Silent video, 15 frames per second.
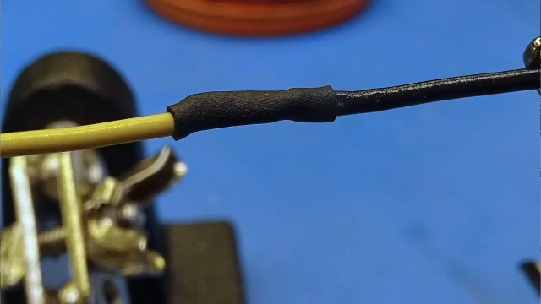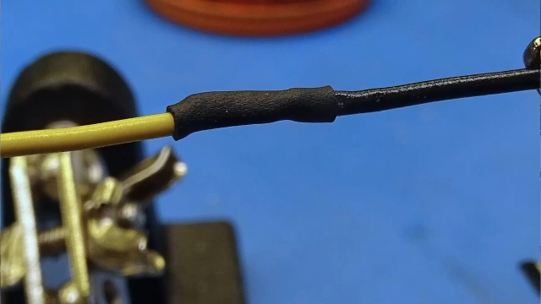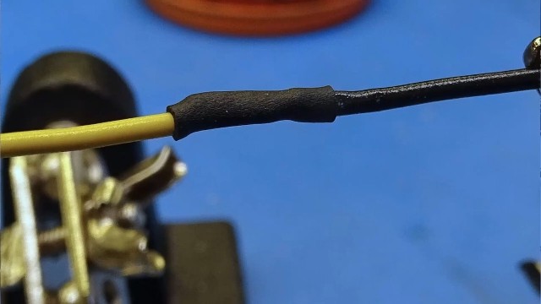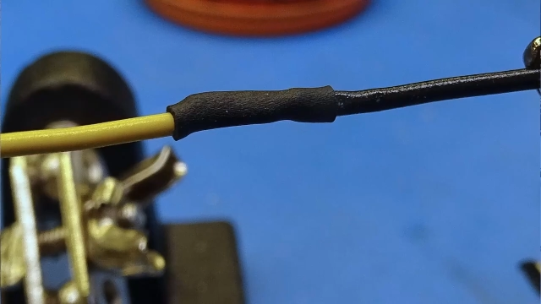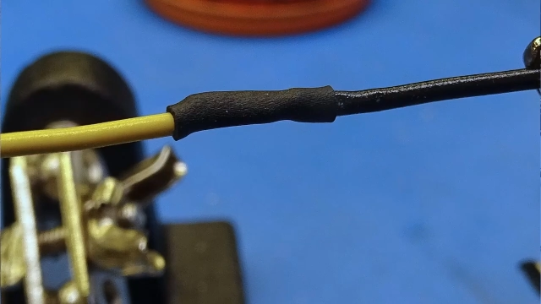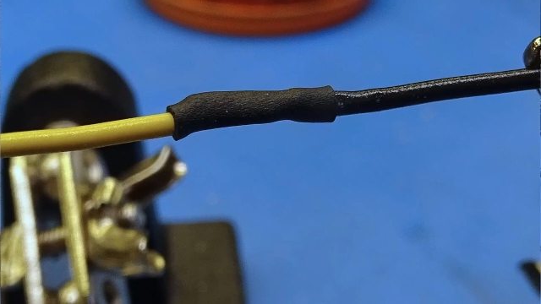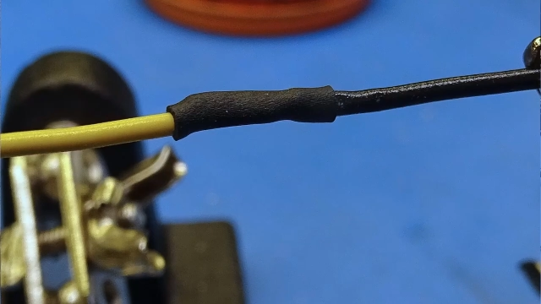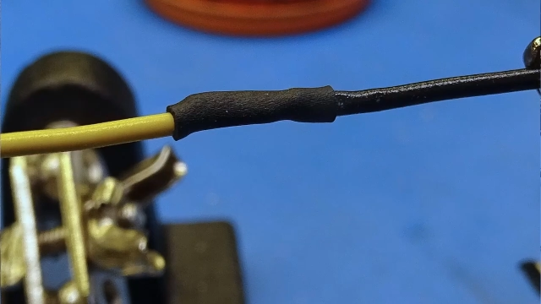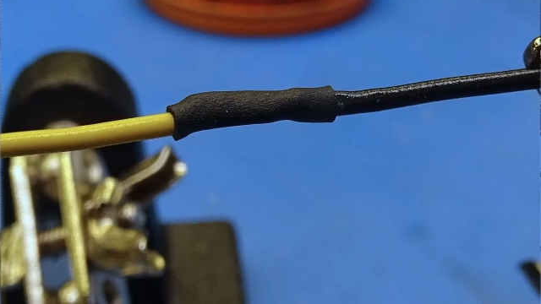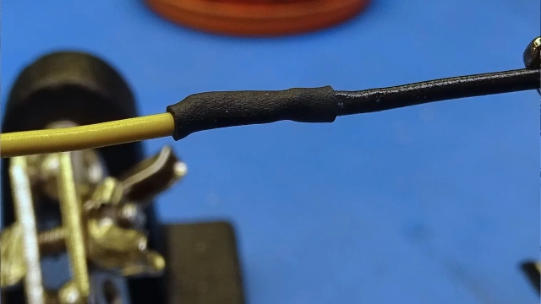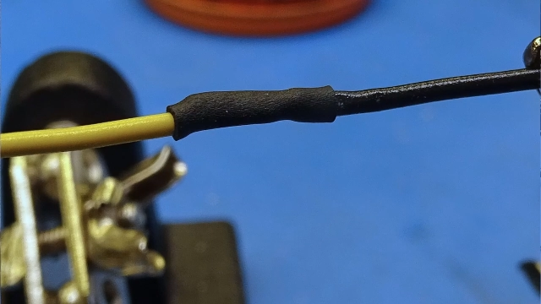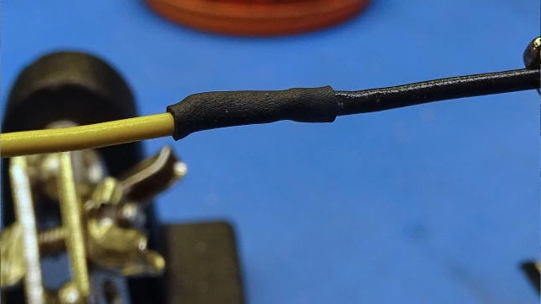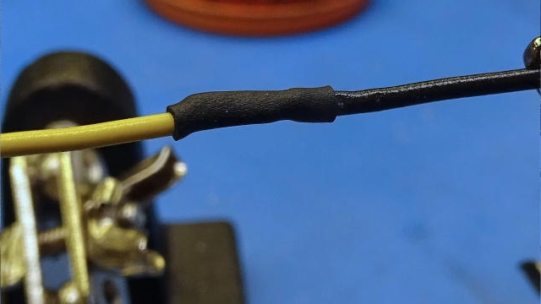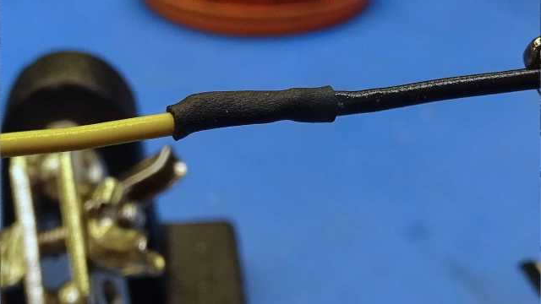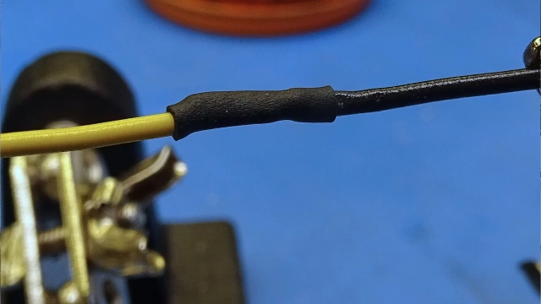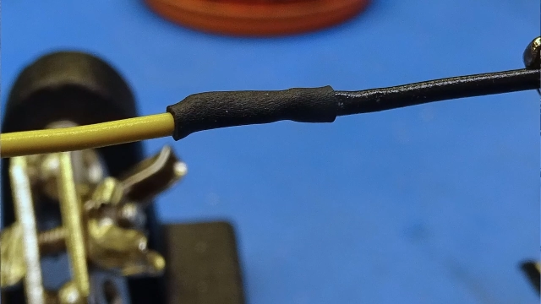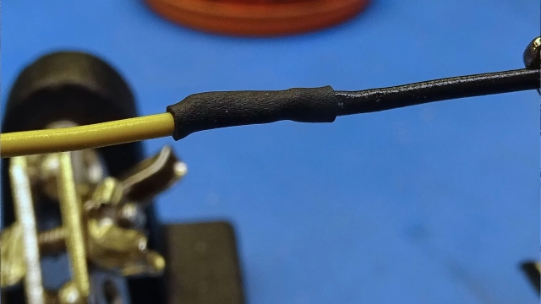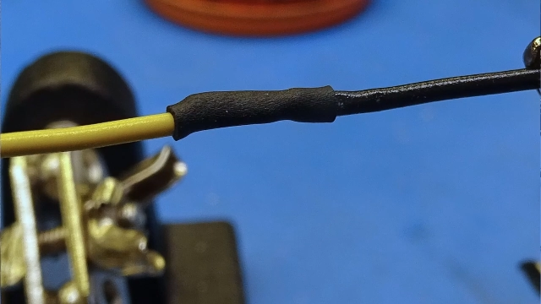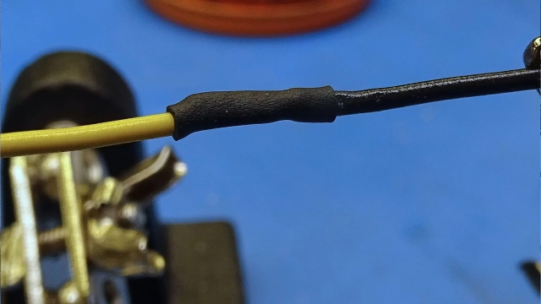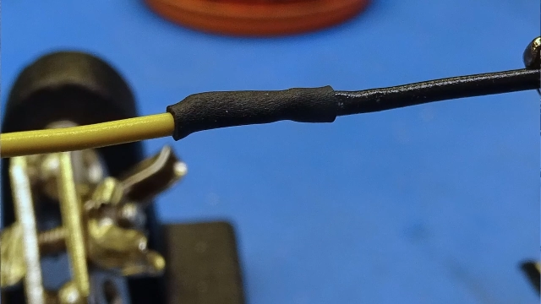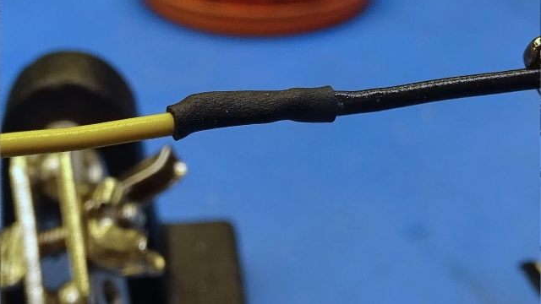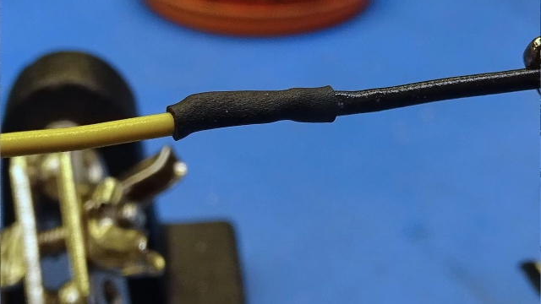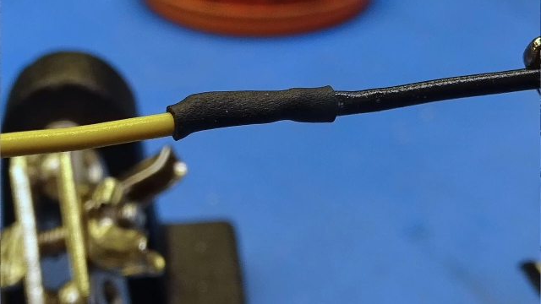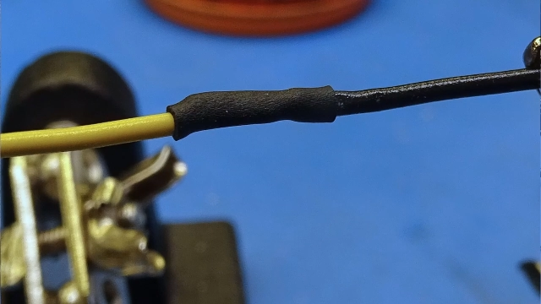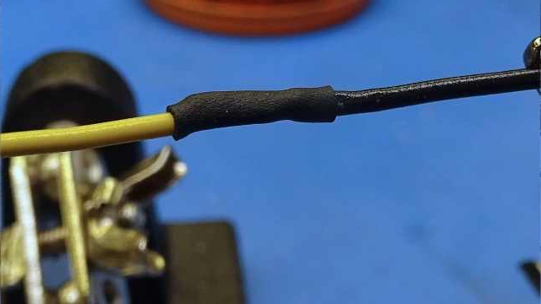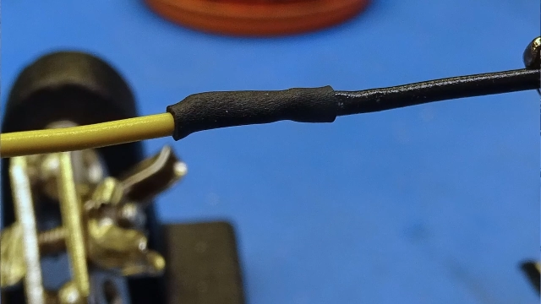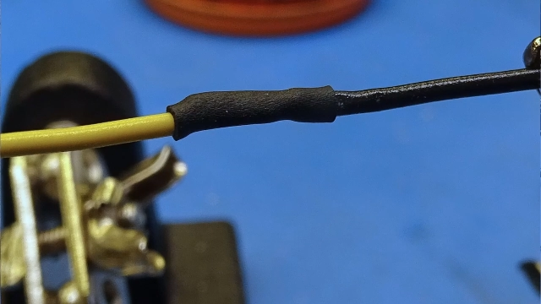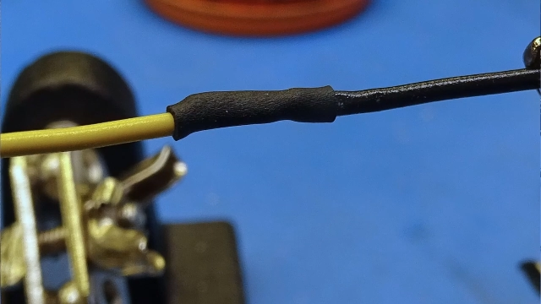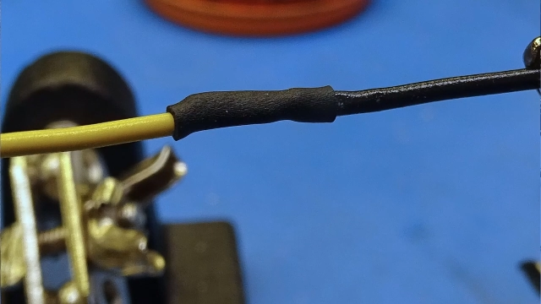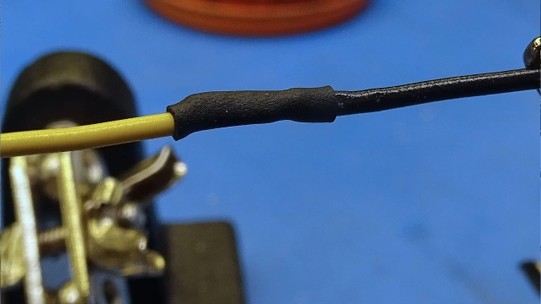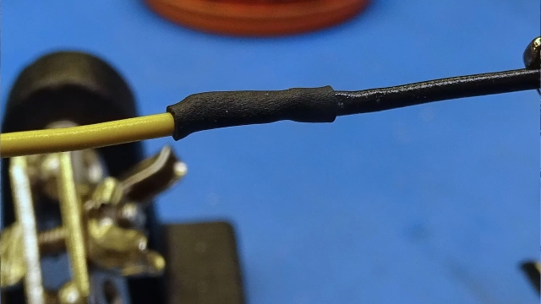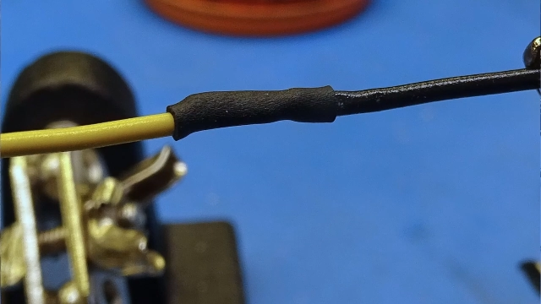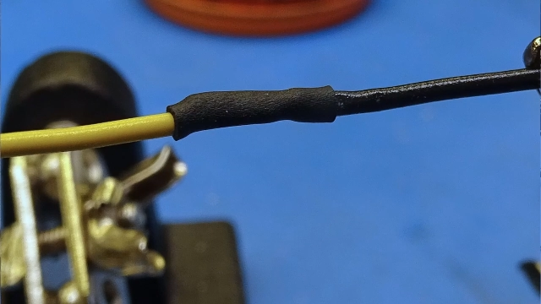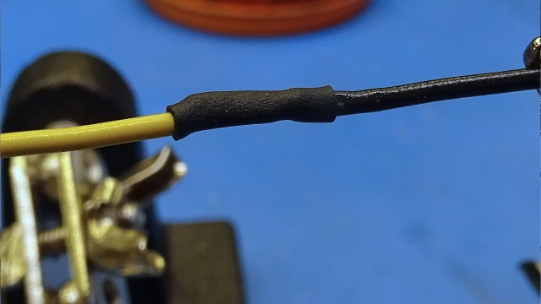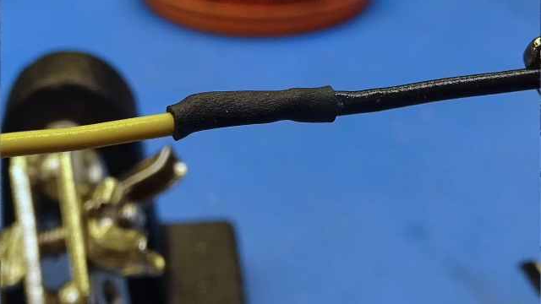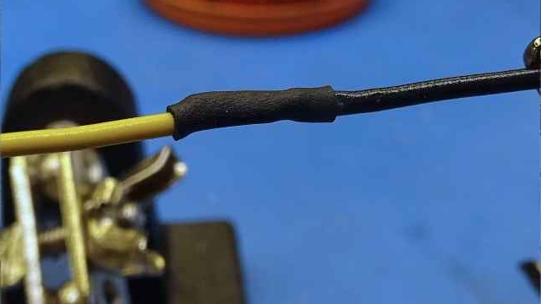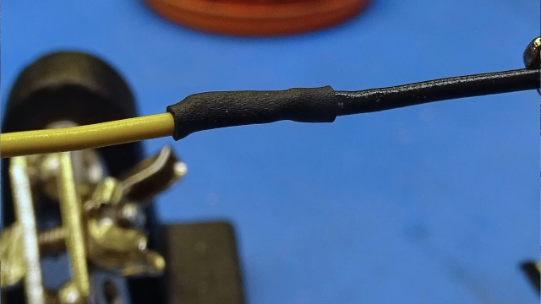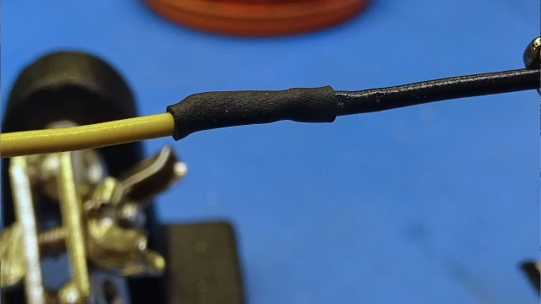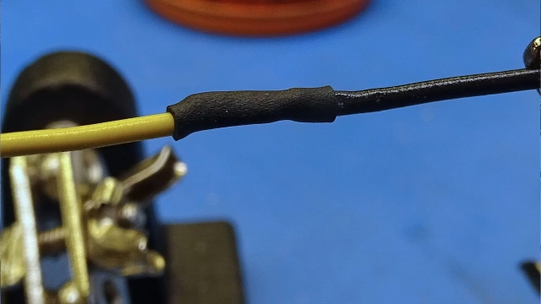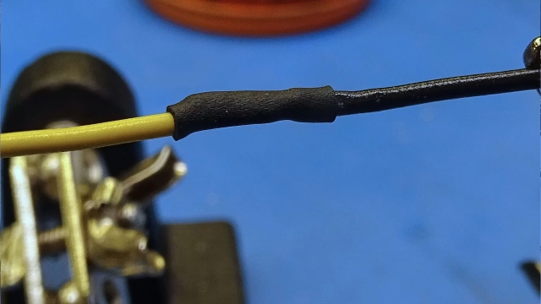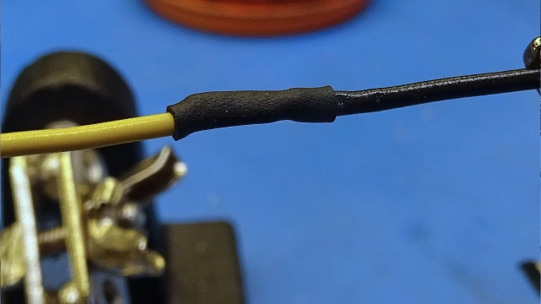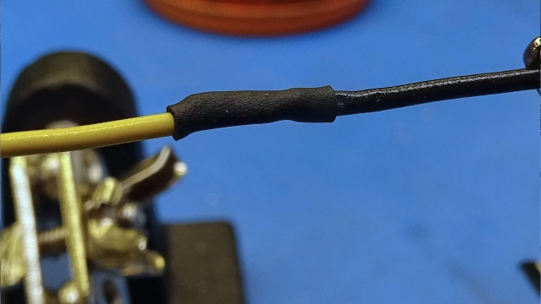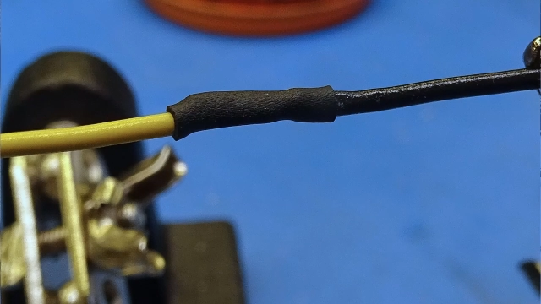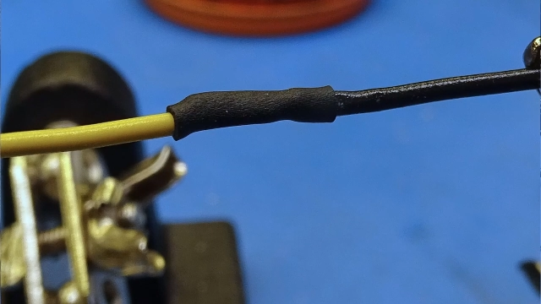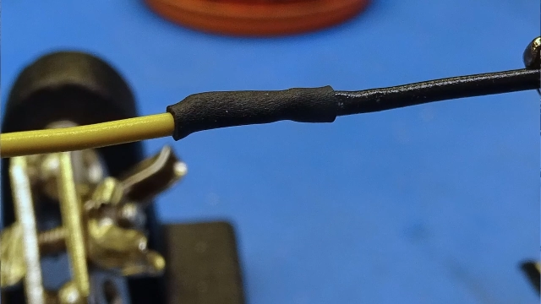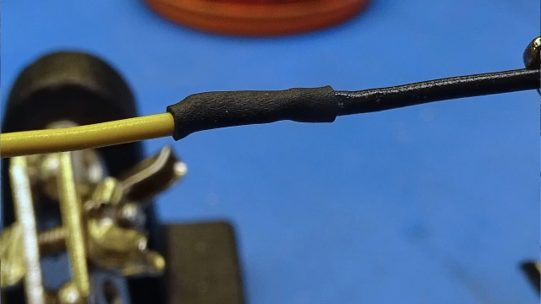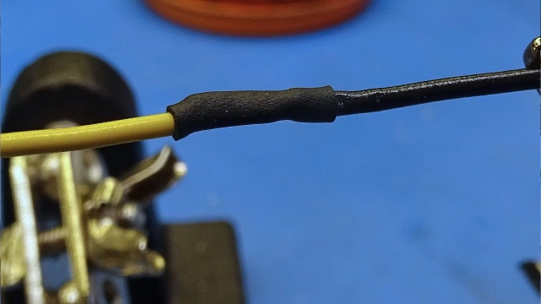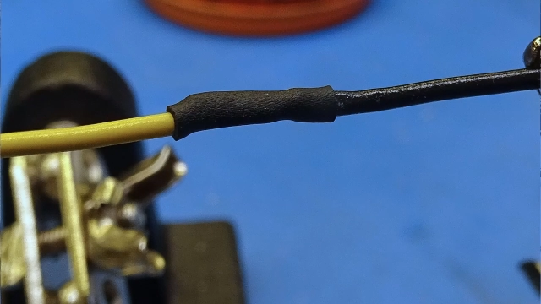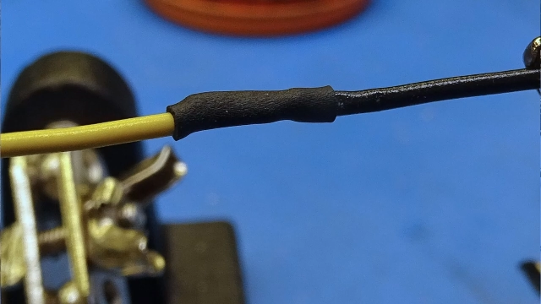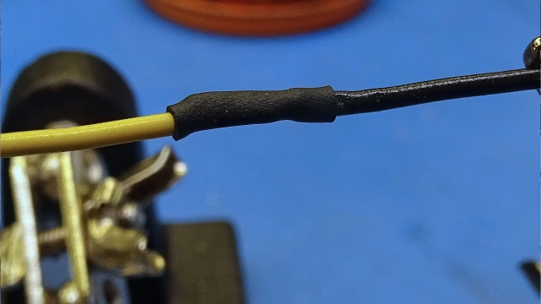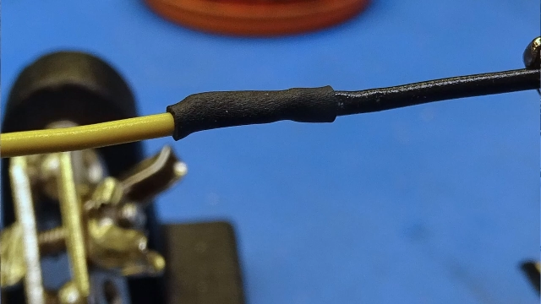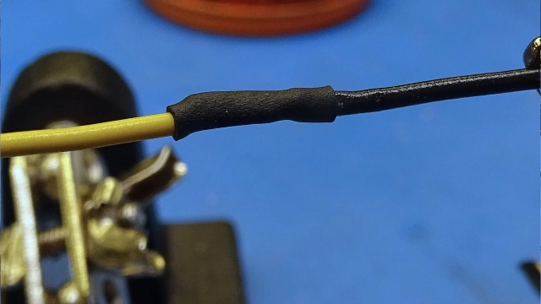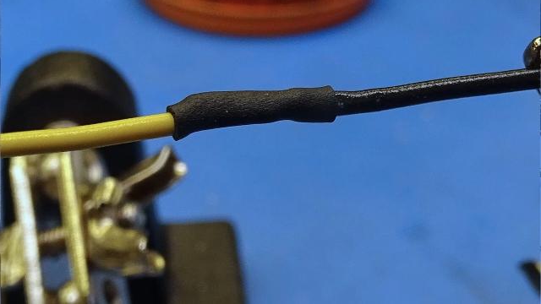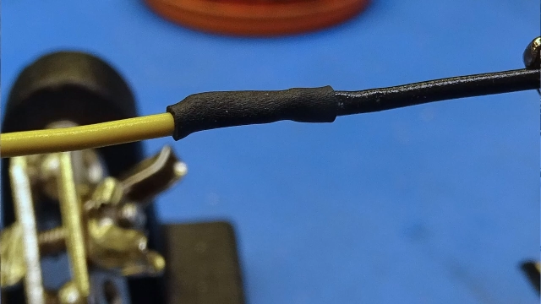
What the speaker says: (no speaker visible)